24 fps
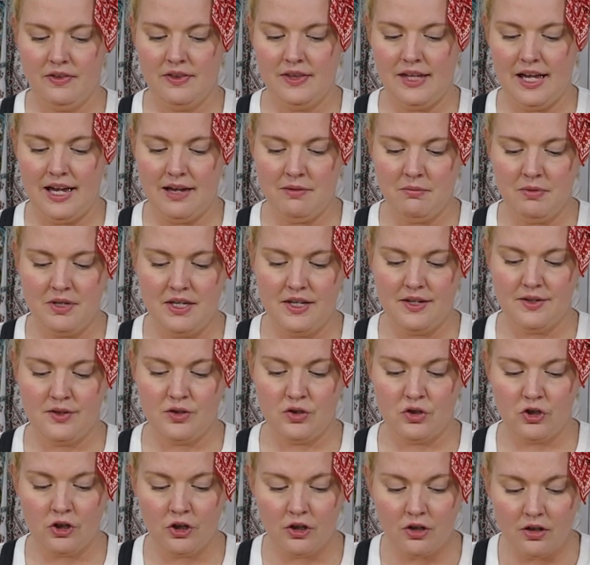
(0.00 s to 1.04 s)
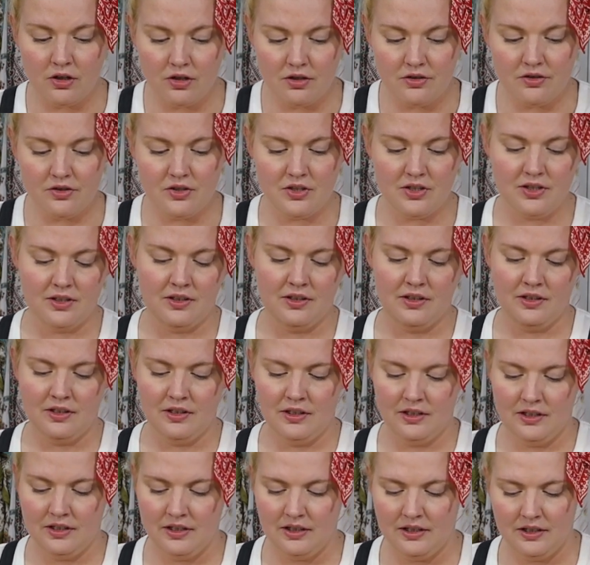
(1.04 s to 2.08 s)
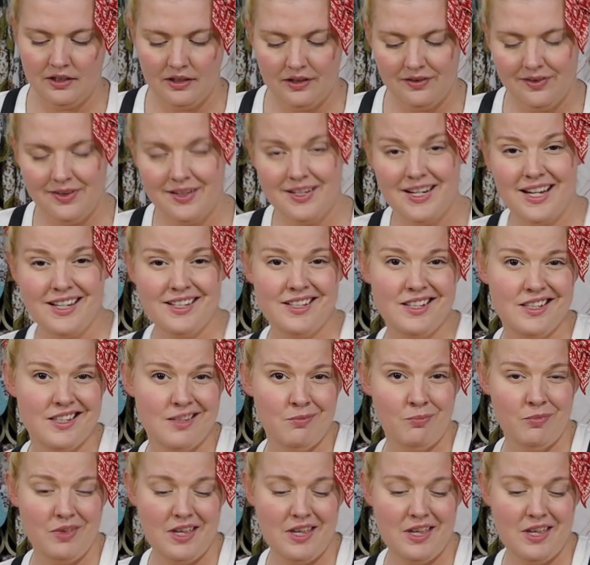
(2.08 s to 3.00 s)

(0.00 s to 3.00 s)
that piece turned. The next